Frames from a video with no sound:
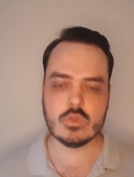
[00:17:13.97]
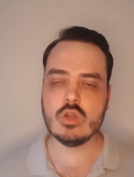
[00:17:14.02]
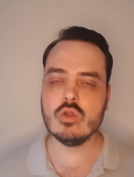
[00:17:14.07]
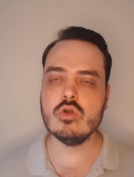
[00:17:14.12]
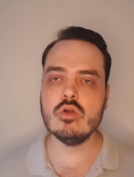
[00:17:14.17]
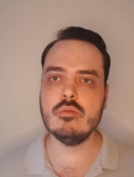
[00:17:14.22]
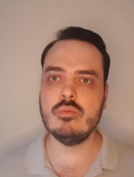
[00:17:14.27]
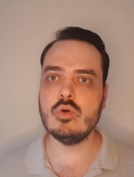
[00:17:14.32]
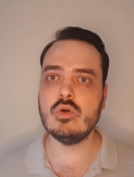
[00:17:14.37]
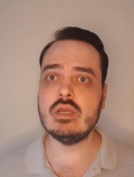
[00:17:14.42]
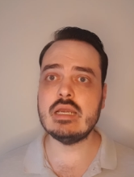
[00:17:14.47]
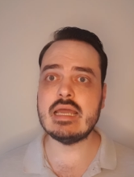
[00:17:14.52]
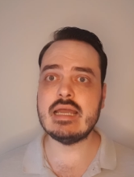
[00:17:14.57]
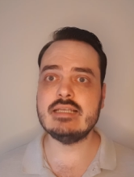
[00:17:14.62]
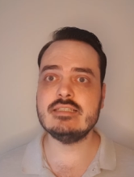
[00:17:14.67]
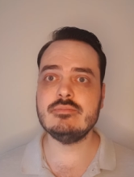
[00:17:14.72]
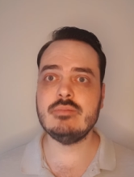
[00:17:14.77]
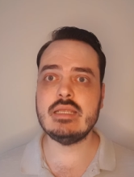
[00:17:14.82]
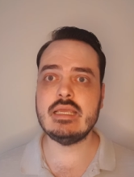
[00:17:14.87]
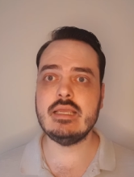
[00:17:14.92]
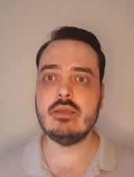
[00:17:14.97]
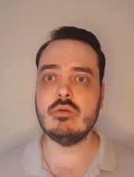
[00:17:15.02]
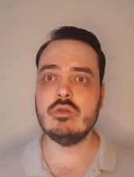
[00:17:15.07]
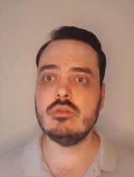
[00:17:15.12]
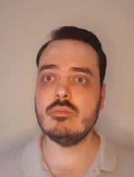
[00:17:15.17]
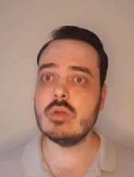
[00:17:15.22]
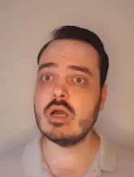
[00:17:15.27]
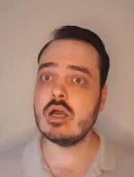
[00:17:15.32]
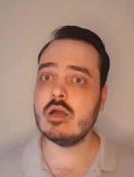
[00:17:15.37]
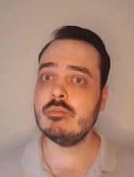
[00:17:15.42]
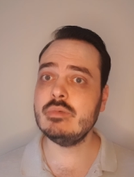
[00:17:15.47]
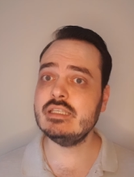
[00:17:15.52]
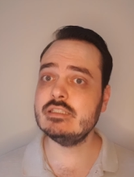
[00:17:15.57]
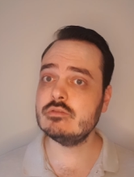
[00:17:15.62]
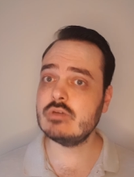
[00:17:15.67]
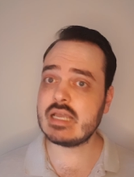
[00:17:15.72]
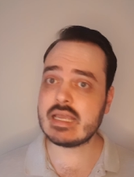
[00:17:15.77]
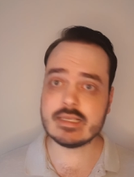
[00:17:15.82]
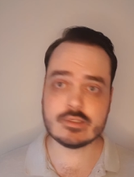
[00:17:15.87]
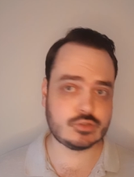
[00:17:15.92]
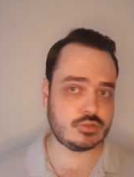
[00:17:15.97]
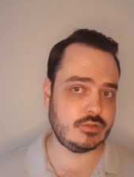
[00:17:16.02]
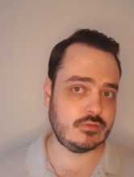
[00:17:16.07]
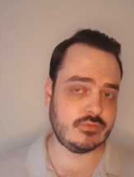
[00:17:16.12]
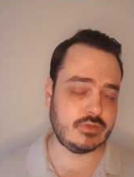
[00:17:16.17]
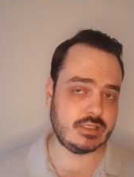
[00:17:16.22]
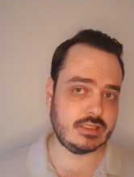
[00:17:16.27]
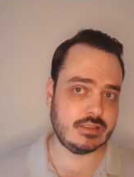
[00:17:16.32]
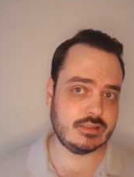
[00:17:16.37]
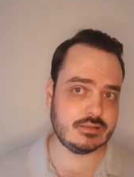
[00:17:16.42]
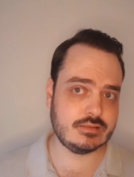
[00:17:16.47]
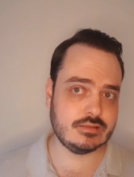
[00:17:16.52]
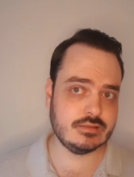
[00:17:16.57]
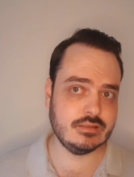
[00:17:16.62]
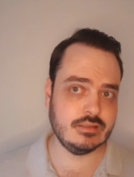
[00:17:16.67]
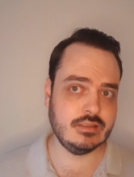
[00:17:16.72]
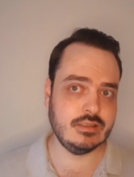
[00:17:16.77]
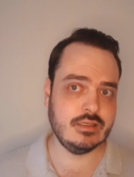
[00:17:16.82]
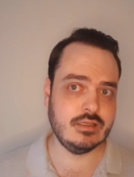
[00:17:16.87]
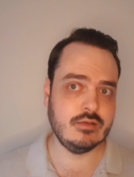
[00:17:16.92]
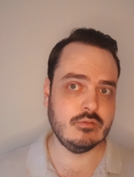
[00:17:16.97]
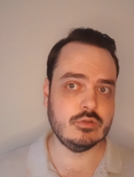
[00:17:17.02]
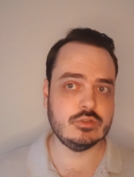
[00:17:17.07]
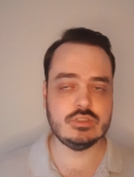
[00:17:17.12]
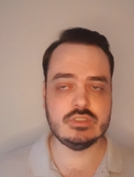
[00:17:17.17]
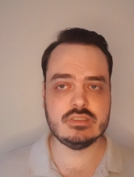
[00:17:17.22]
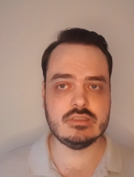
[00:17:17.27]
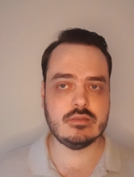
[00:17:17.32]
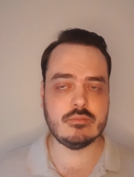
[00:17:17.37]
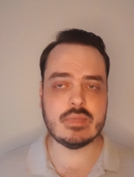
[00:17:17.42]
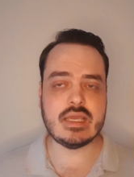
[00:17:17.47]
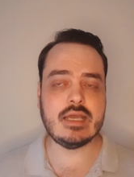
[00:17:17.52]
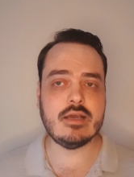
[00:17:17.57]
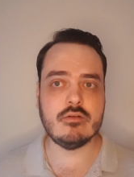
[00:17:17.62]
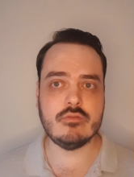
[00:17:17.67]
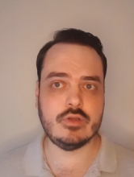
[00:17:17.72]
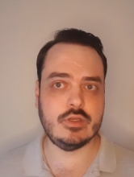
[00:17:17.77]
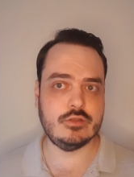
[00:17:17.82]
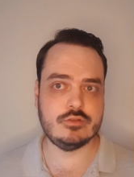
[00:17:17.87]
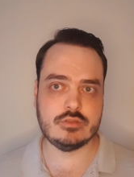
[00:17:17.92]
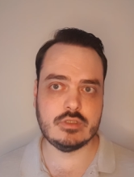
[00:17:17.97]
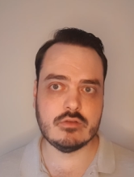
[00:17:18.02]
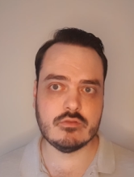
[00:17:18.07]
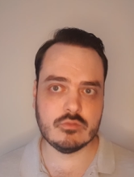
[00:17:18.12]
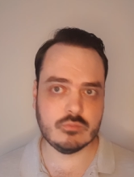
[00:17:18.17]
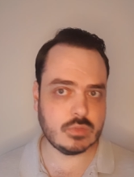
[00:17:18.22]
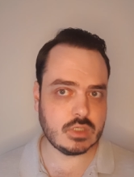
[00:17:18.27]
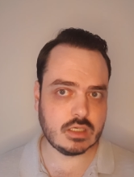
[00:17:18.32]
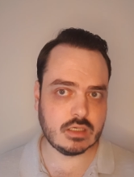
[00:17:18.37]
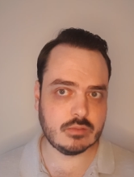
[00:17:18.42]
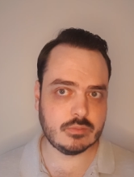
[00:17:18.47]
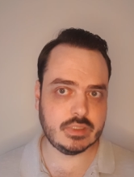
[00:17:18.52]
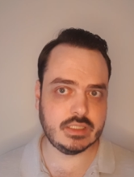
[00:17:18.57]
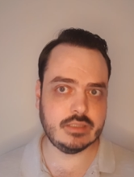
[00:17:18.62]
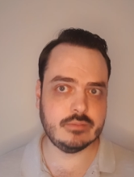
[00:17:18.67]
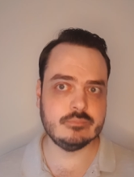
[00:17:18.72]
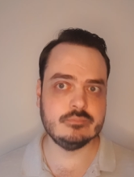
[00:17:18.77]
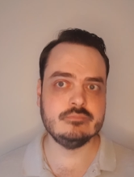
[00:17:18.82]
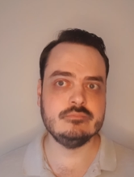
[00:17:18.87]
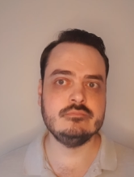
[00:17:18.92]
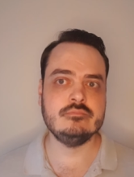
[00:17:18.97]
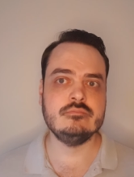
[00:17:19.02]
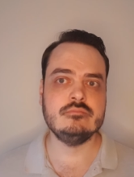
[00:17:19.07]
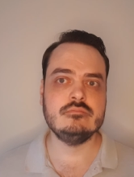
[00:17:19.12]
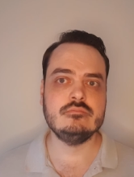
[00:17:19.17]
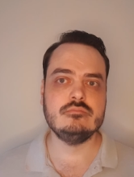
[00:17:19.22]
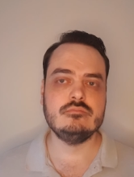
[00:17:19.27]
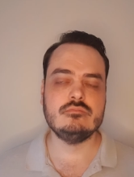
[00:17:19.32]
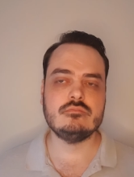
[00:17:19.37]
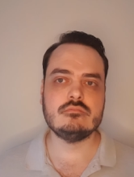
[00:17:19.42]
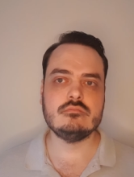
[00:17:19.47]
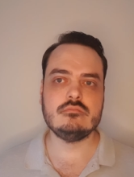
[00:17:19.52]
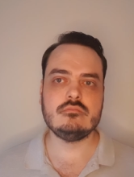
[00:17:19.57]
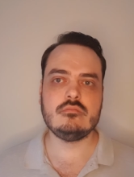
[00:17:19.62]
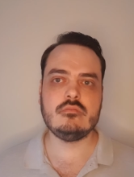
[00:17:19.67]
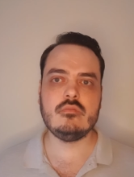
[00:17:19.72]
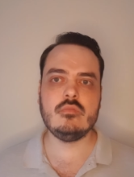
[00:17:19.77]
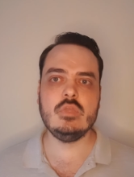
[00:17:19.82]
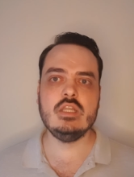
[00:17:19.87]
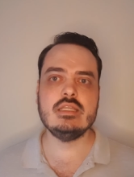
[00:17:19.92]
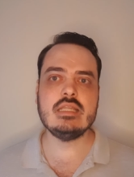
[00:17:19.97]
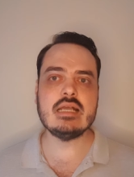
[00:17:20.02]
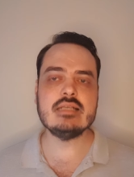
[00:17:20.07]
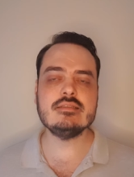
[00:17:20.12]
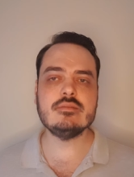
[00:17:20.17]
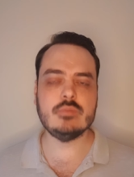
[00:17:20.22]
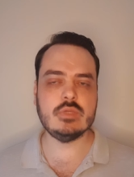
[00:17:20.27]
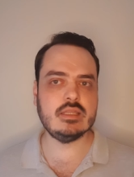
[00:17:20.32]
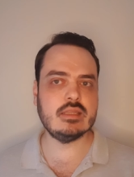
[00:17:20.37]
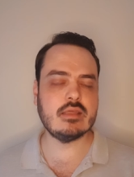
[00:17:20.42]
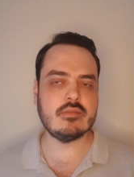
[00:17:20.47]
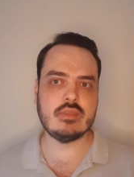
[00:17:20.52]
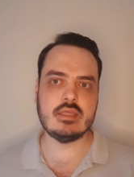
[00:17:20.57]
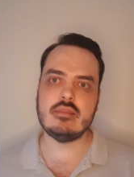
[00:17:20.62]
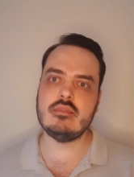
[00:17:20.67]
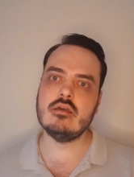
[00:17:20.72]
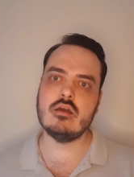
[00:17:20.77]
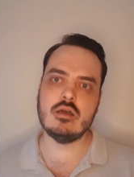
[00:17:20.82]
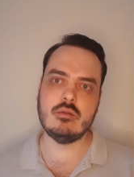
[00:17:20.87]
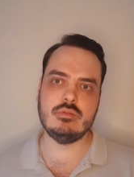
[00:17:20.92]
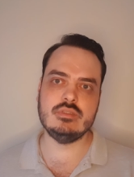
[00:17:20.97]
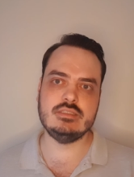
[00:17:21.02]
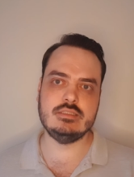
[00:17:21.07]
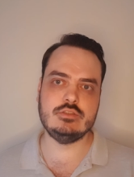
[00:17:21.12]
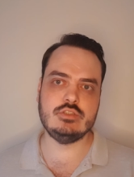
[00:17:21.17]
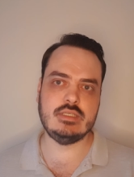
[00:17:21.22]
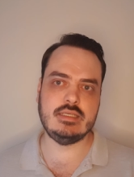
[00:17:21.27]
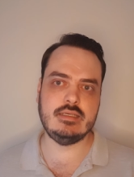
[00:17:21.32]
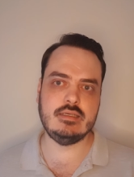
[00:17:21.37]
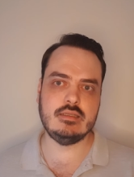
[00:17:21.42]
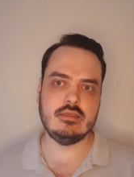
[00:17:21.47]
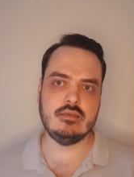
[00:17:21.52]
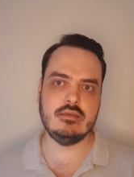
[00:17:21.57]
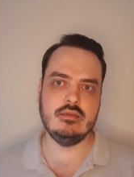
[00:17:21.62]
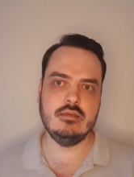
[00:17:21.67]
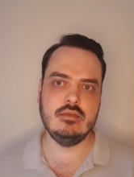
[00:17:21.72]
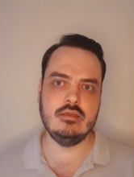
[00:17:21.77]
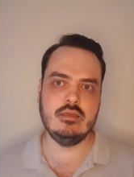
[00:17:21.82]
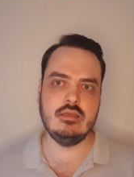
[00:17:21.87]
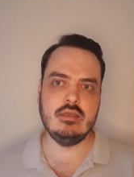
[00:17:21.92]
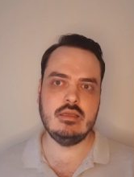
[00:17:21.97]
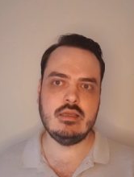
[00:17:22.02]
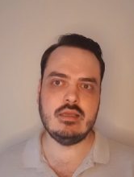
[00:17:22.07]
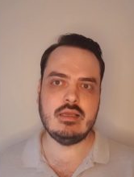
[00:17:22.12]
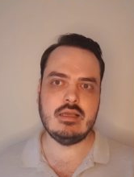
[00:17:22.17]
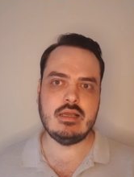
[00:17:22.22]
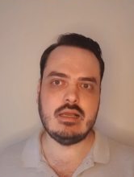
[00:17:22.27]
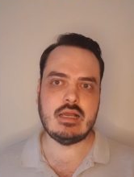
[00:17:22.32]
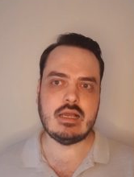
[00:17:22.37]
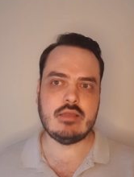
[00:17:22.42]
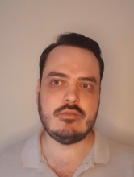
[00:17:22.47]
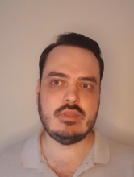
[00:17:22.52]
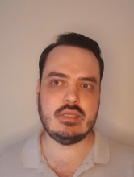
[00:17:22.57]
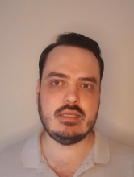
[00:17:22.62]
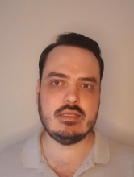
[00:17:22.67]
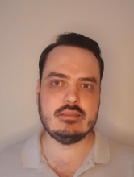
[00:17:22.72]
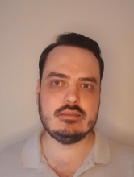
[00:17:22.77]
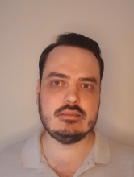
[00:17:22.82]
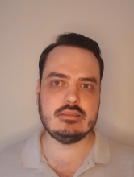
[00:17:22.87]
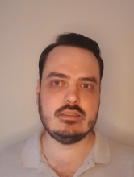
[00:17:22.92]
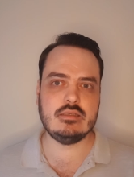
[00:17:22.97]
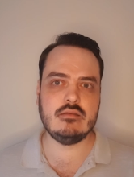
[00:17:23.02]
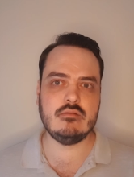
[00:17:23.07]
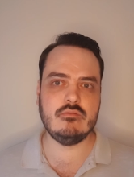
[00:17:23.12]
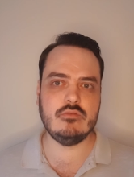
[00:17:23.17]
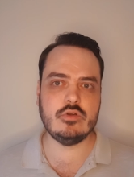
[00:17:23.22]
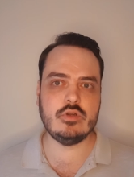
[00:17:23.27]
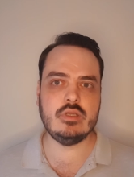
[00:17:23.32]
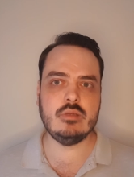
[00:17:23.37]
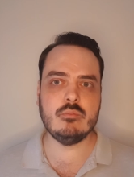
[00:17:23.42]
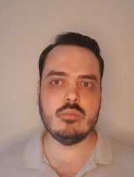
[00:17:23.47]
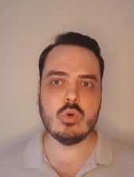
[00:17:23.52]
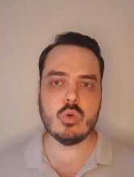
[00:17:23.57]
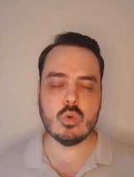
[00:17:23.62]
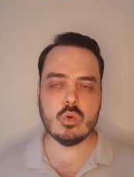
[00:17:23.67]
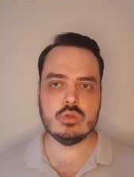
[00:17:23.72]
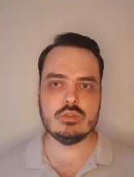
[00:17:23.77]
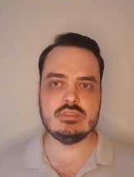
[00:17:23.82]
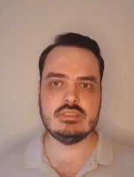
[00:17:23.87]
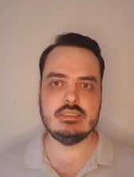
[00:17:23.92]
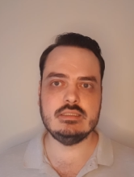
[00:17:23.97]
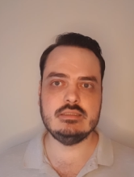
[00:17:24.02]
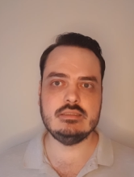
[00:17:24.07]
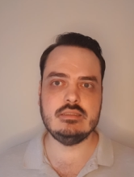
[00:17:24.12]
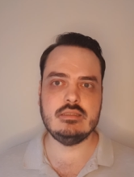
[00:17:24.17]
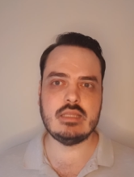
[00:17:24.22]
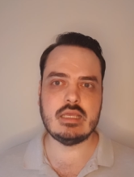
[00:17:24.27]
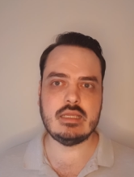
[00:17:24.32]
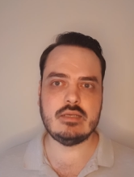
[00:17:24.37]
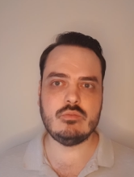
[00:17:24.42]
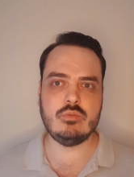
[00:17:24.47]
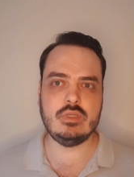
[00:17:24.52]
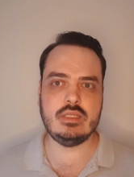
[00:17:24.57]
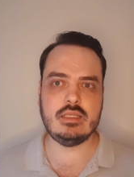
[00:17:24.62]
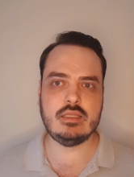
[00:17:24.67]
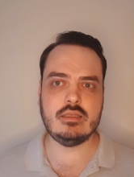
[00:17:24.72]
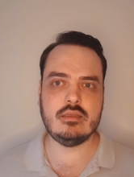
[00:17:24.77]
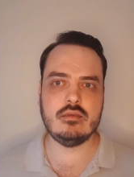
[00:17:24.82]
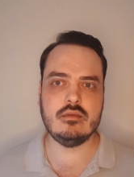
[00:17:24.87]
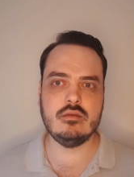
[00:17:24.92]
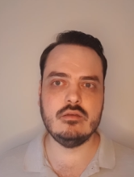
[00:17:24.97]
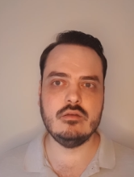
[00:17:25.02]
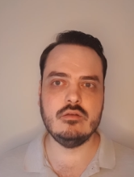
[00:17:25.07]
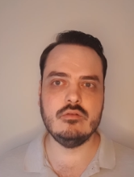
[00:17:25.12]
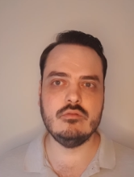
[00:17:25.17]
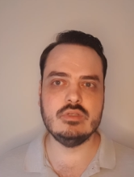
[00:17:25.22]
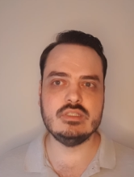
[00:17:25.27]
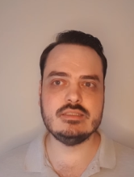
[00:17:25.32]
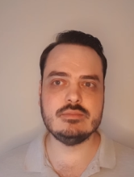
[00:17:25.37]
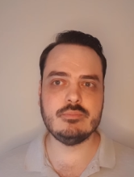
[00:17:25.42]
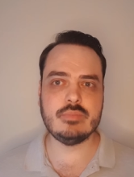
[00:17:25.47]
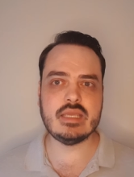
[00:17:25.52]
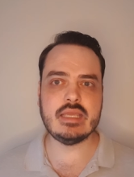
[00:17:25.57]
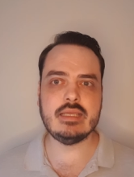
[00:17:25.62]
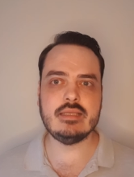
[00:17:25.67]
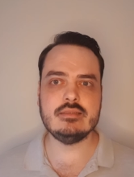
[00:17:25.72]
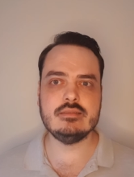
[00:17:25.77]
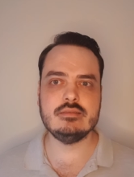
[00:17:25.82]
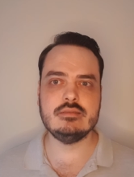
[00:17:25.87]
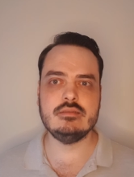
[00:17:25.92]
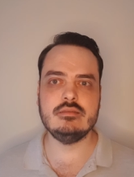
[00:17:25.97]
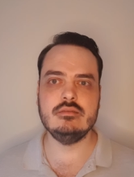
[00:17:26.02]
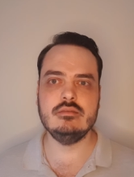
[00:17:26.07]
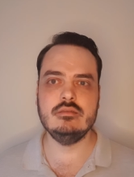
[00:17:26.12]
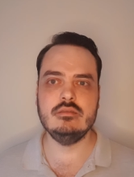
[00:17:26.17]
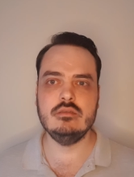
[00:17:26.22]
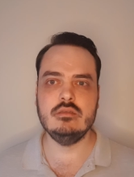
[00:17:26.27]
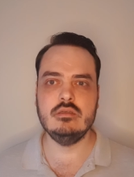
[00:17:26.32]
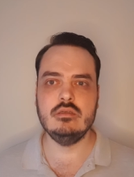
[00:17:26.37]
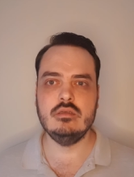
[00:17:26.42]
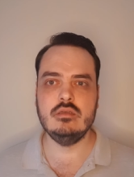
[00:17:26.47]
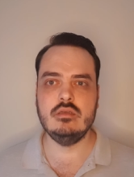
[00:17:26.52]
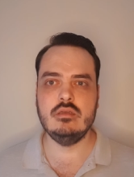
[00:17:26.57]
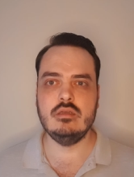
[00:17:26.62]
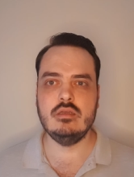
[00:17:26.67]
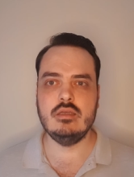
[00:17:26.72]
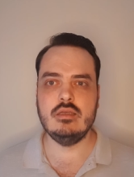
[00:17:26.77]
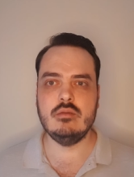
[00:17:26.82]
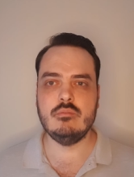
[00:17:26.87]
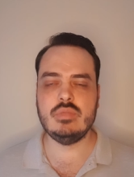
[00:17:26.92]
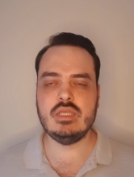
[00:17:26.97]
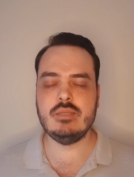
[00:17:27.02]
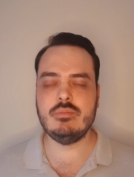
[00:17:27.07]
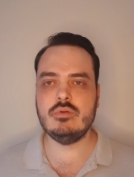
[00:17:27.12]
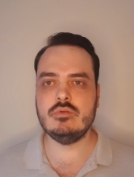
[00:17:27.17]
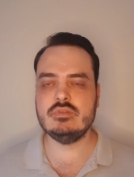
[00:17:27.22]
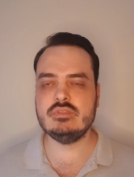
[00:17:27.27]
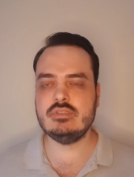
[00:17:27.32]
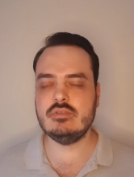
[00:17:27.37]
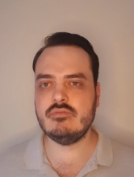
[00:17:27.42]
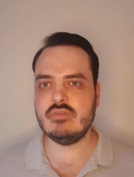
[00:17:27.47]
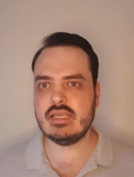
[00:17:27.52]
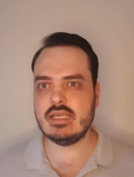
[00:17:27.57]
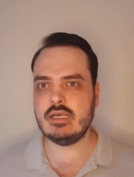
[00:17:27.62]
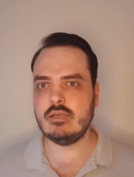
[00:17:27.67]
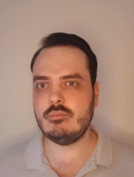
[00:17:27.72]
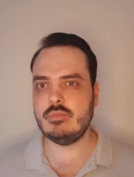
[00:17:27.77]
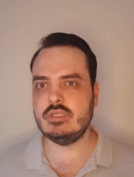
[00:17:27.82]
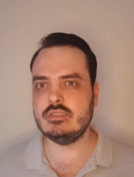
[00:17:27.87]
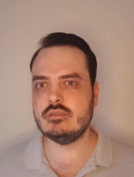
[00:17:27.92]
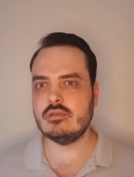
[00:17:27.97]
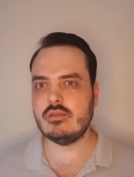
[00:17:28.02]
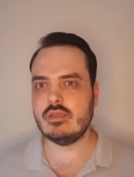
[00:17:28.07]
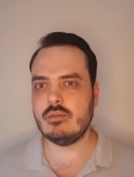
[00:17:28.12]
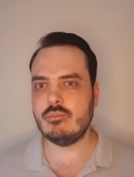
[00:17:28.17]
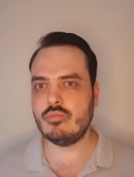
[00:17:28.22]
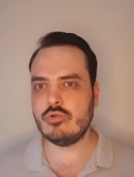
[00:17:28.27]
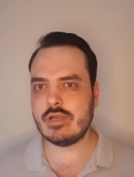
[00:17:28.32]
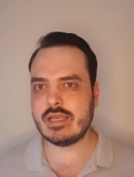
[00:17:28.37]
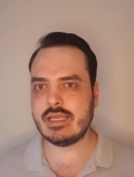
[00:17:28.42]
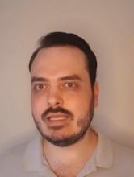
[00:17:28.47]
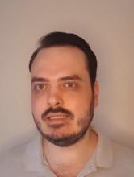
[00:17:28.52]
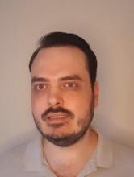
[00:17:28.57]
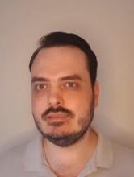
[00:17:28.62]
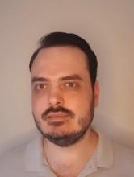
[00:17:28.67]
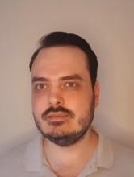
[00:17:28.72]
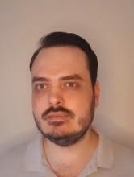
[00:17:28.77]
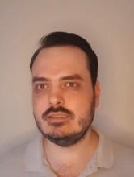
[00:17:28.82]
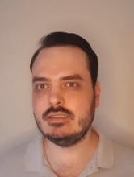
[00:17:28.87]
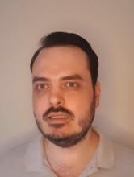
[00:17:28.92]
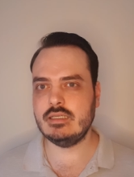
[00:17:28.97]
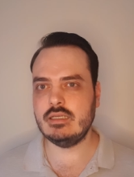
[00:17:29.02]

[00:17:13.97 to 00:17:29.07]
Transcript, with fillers: or a boy likes playing with Barbies or action figures, which is the male version of a Barbie, doesn't mean that they're the opposite gender. I think it's very important that we respect people's development of their brains